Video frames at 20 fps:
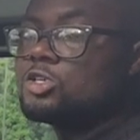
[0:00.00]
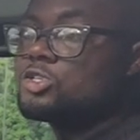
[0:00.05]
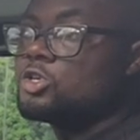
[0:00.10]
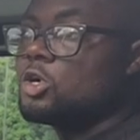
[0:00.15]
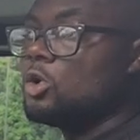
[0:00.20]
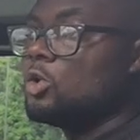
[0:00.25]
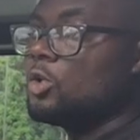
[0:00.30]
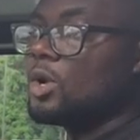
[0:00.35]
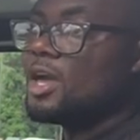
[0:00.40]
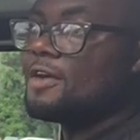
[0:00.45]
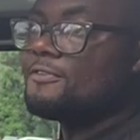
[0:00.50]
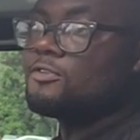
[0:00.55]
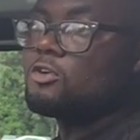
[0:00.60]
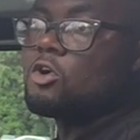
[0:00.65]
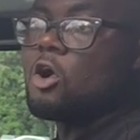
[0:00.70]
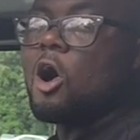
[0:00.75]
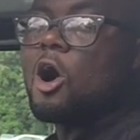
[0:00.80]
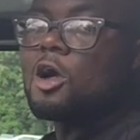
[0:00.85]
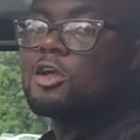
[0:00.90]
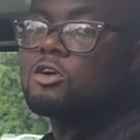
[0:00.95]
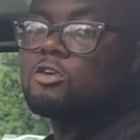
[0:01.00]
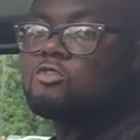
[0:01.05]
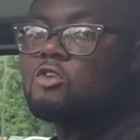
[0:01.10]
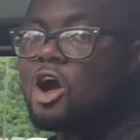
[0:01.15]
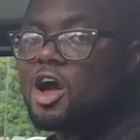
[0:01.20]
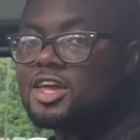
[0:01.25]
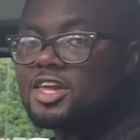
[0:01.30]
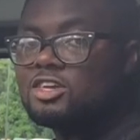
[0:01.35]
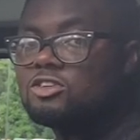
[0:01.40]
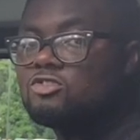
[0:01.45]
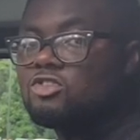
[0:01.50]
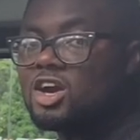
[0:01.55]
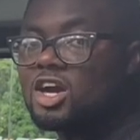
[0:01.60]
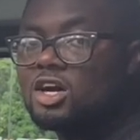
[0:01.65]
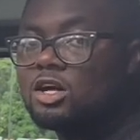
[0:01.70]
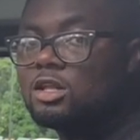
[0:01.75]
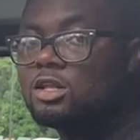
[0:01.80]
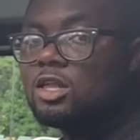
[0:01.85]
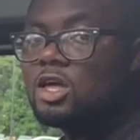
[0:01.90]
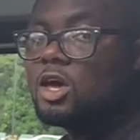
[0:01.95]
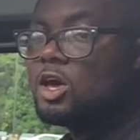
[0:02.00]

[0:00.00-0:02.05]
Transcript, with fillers: So if you're on a rocky trail,